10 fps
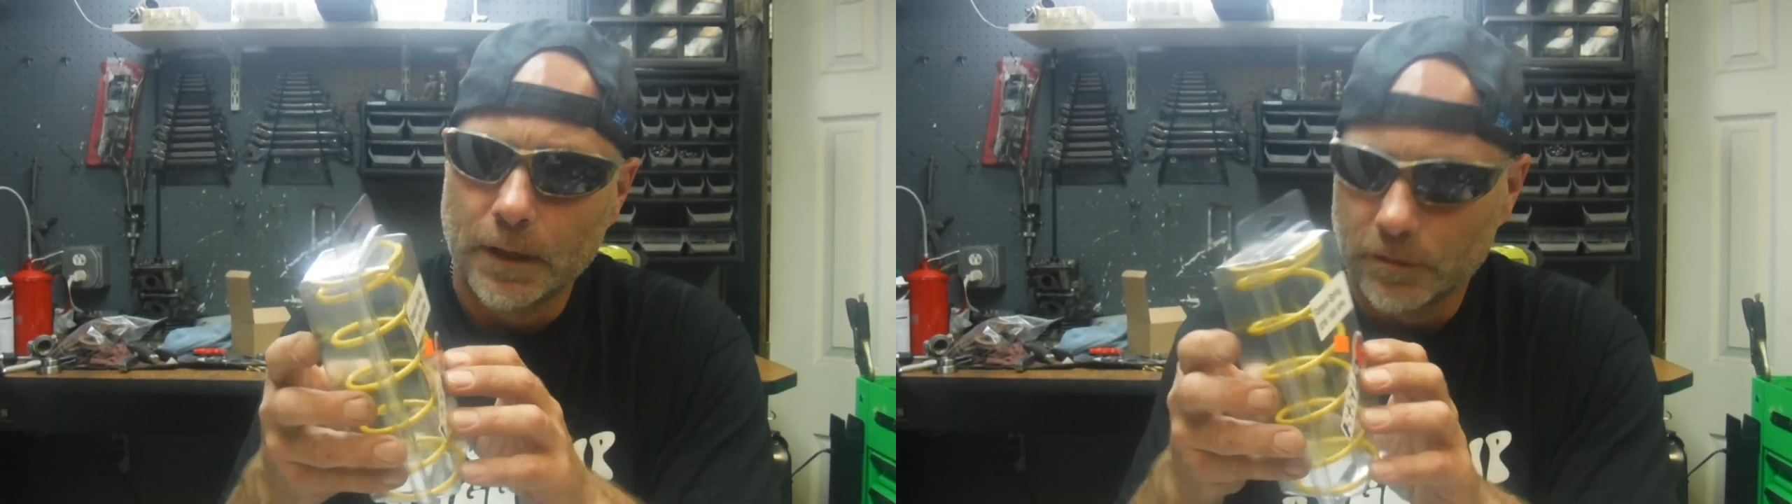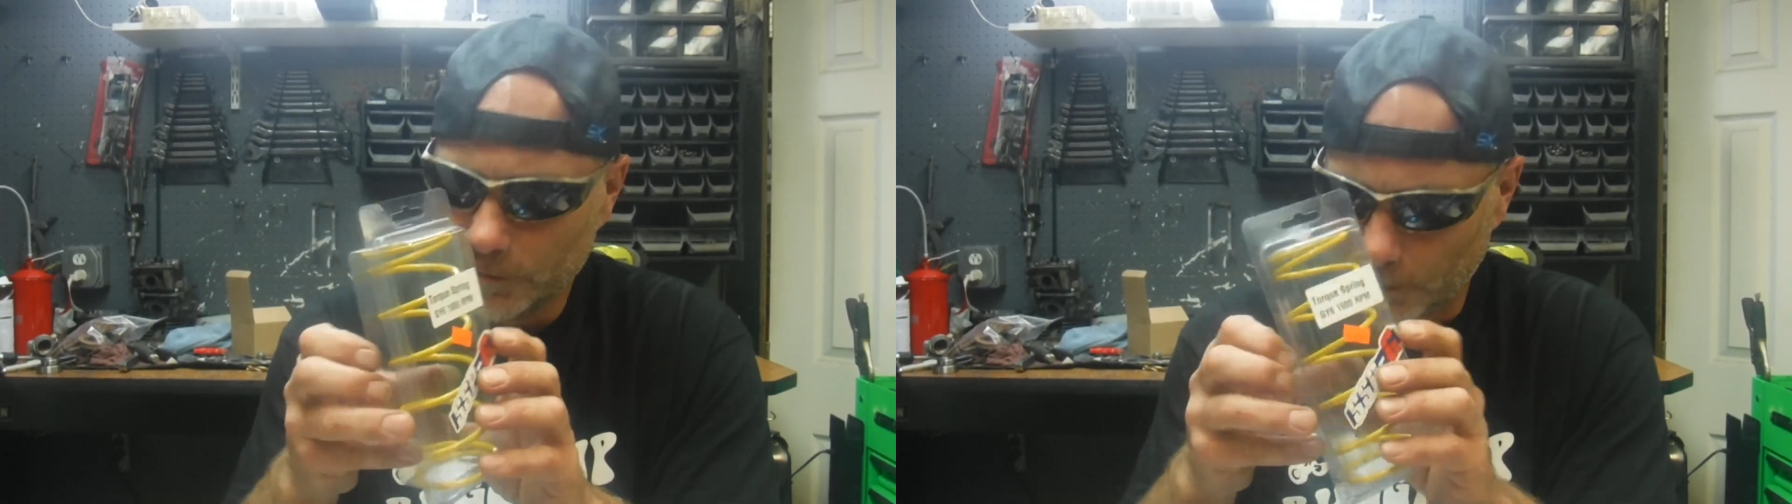
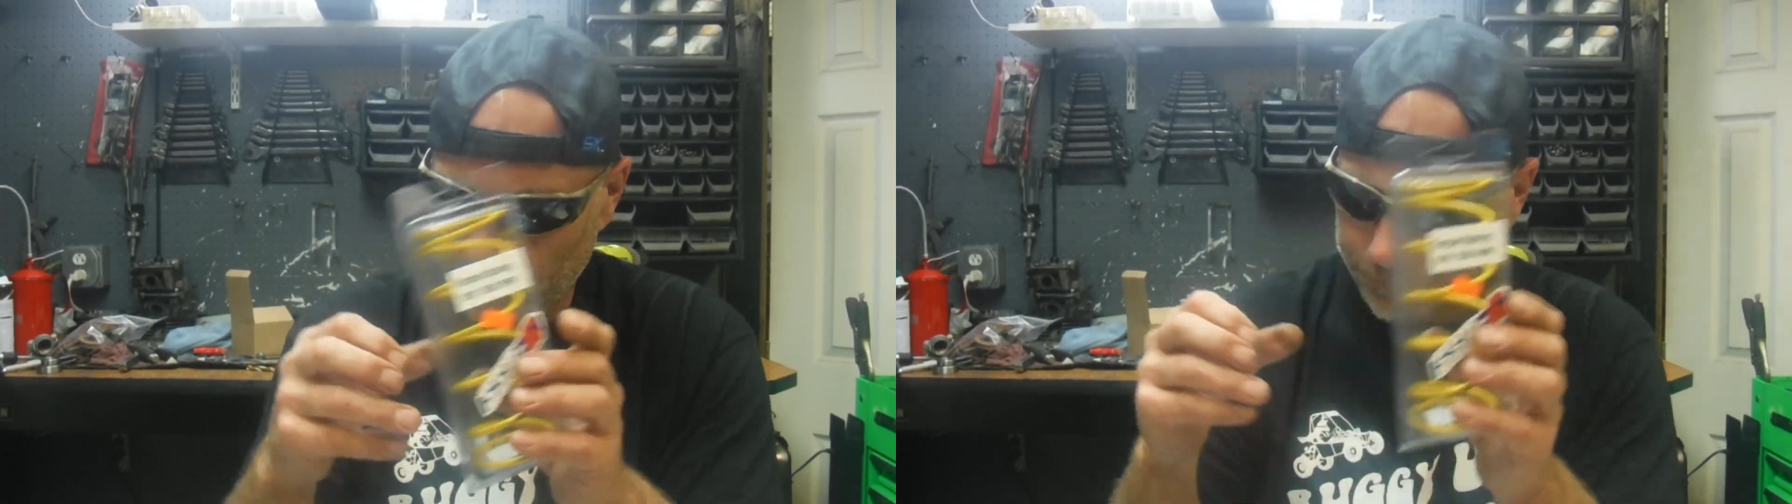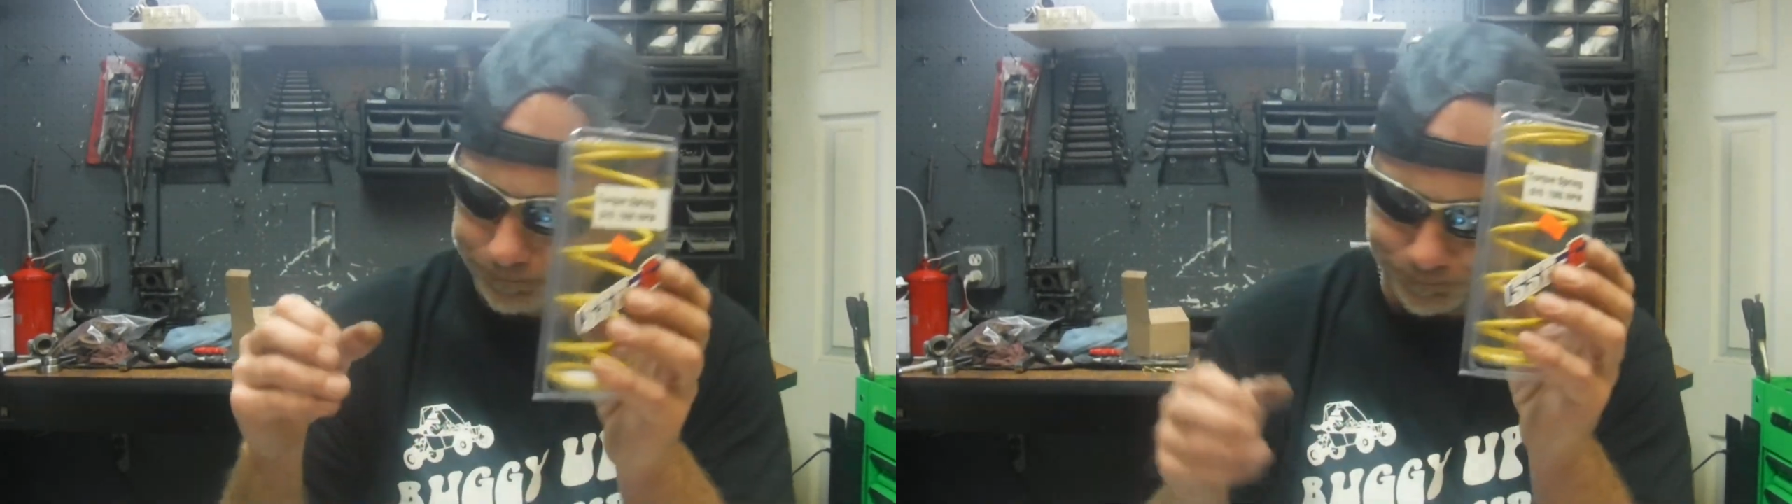
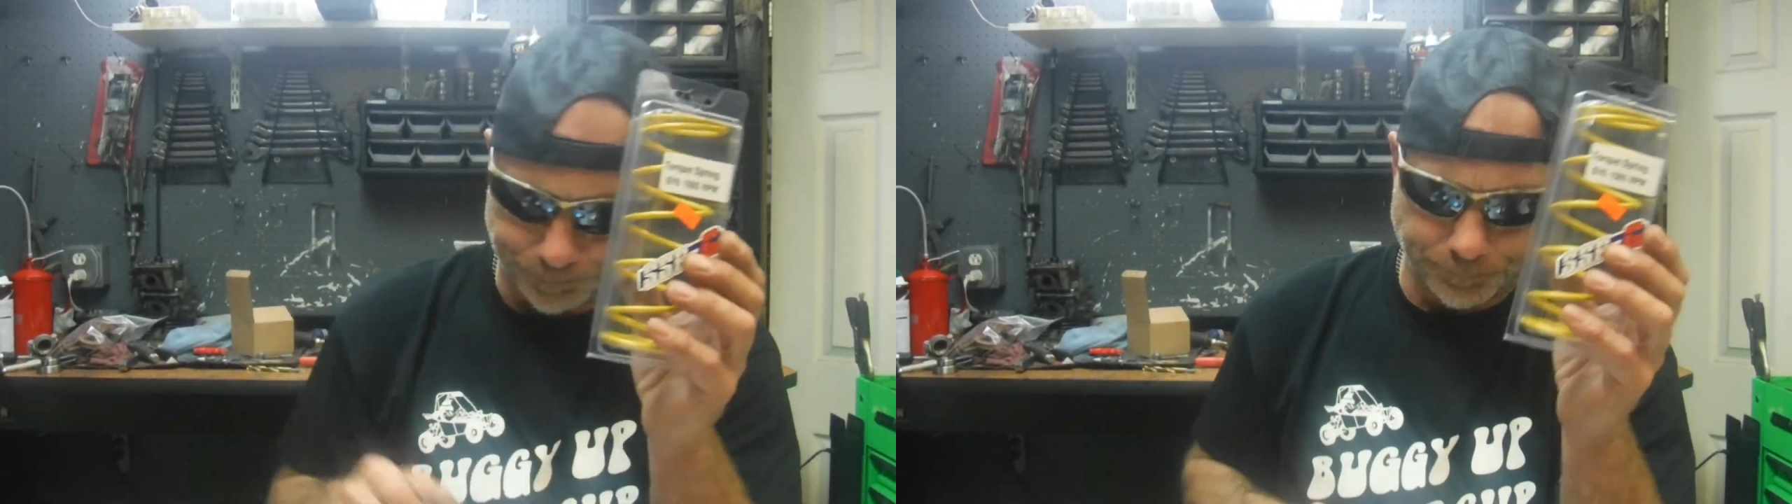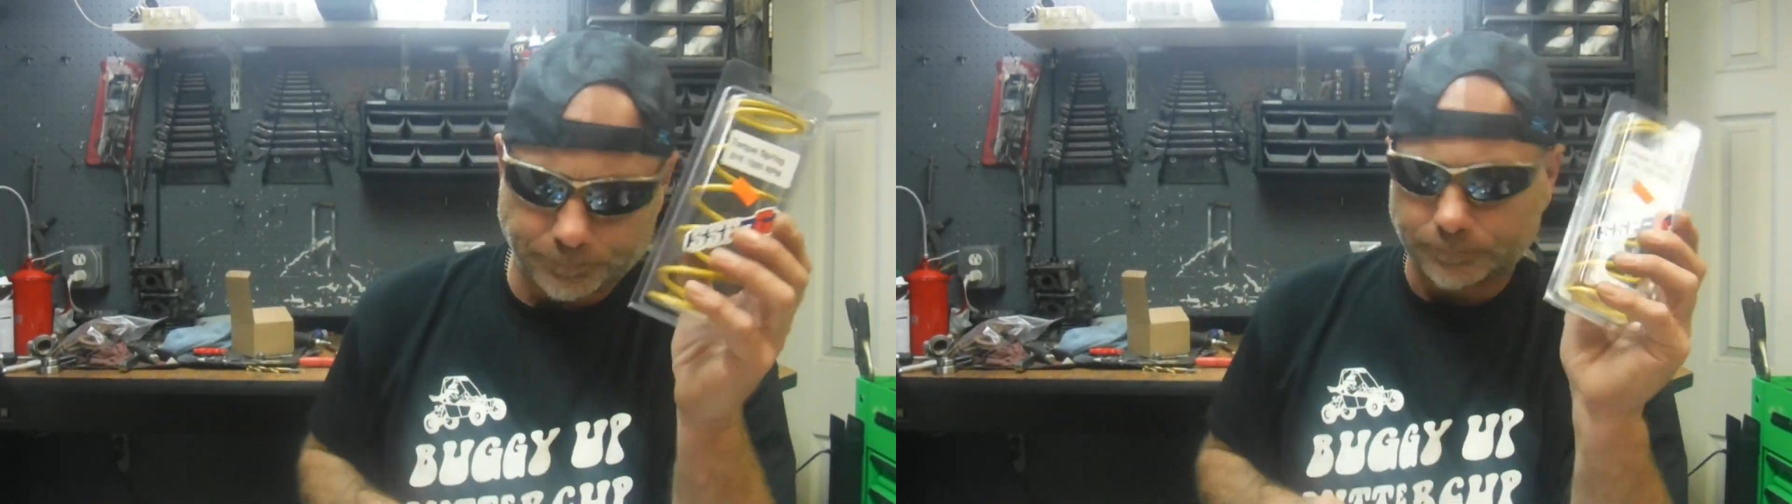So
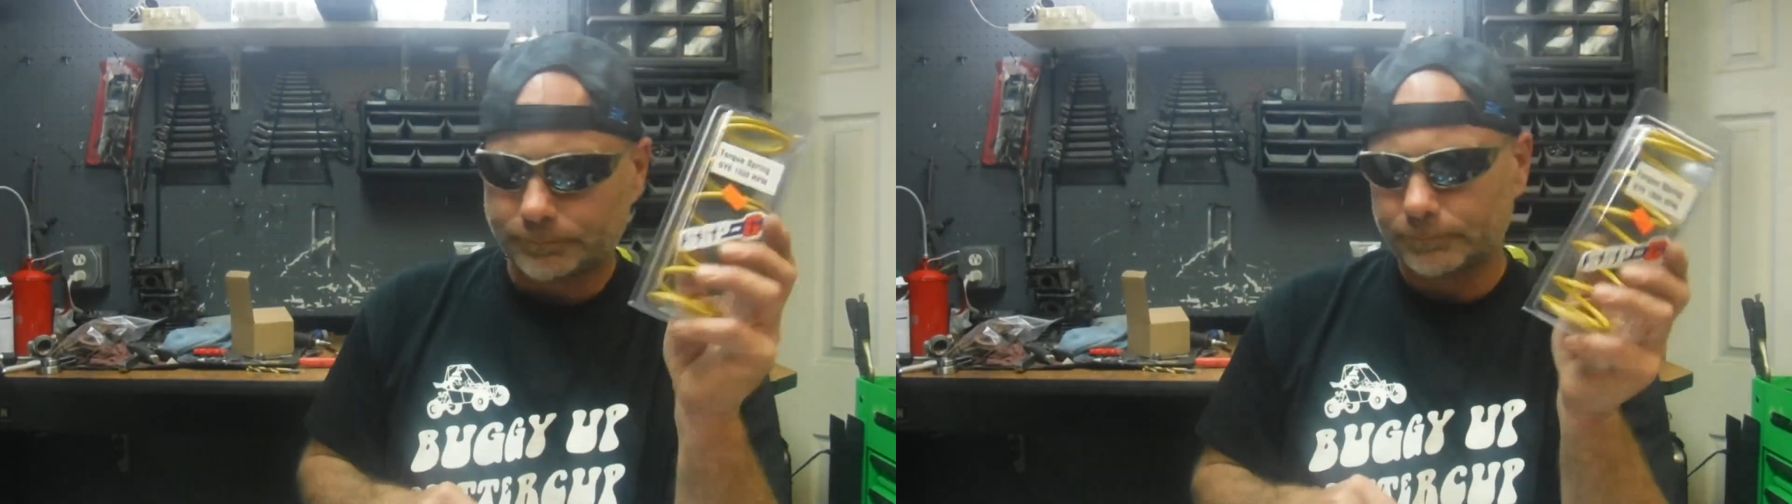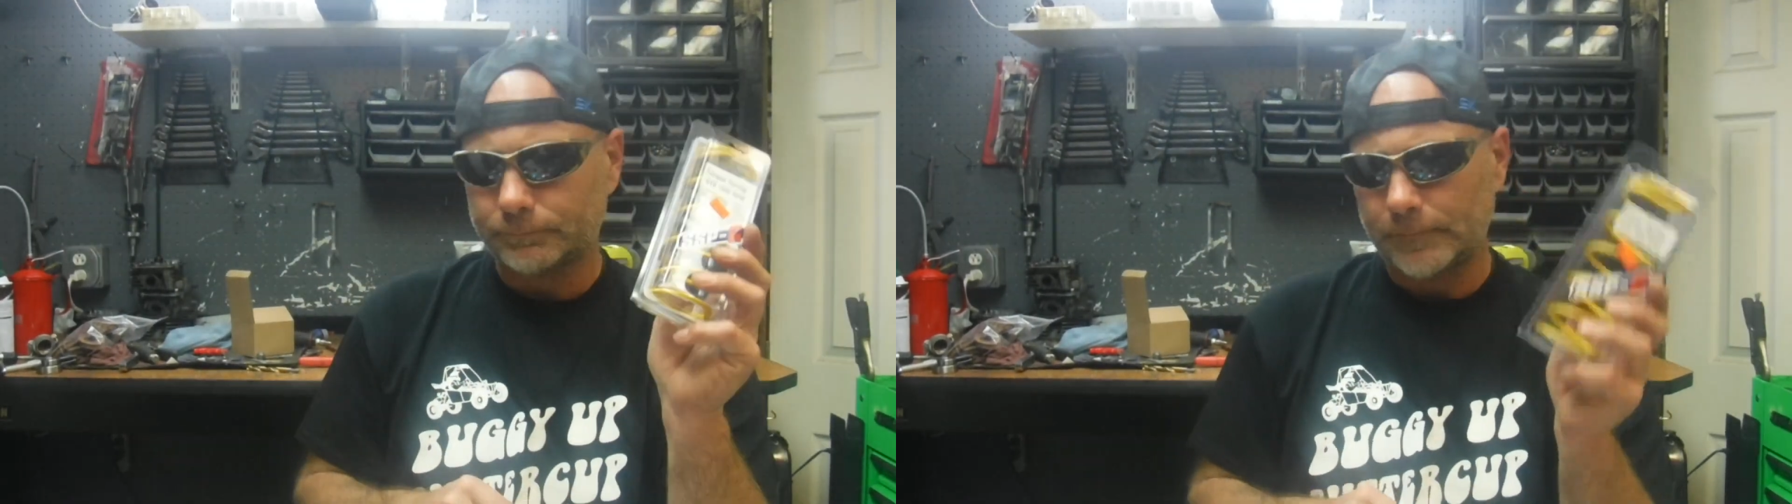
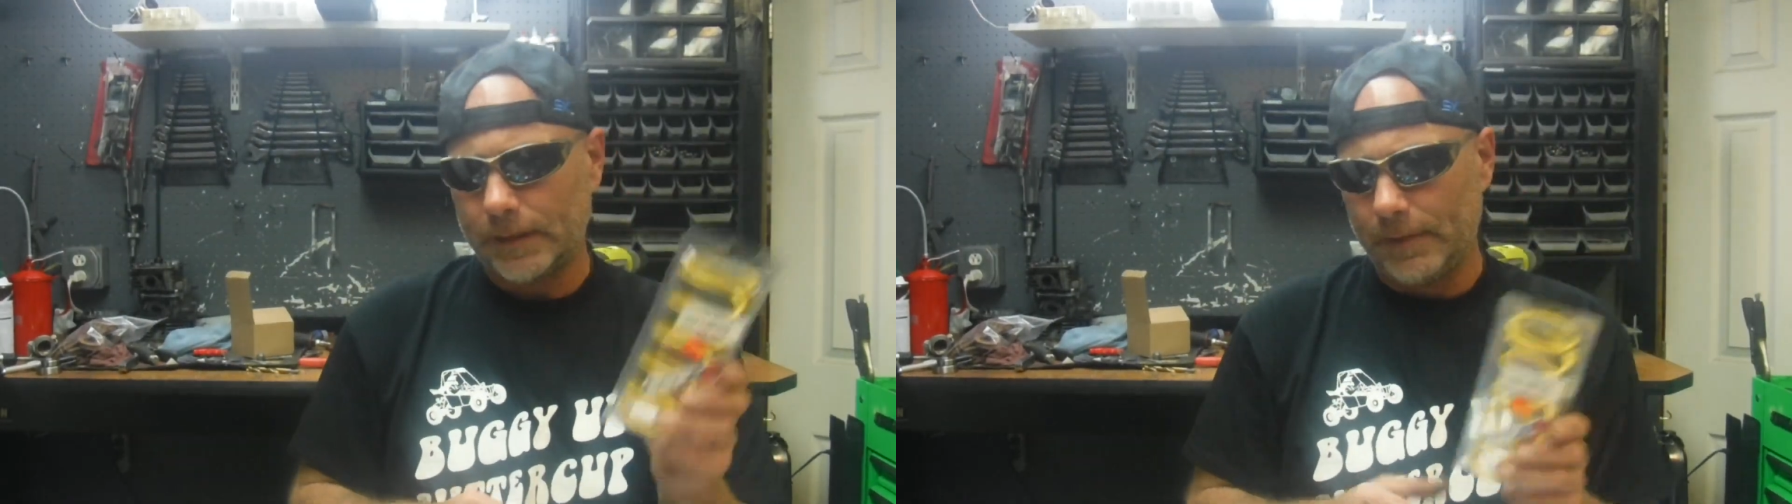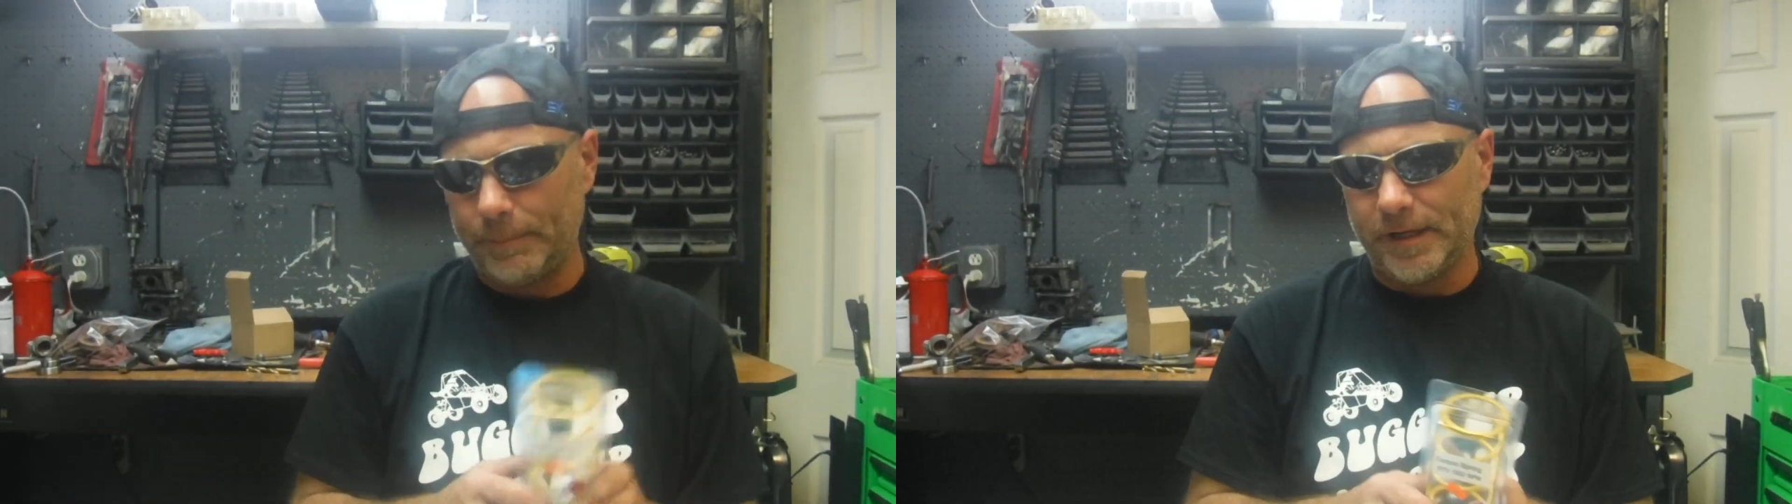that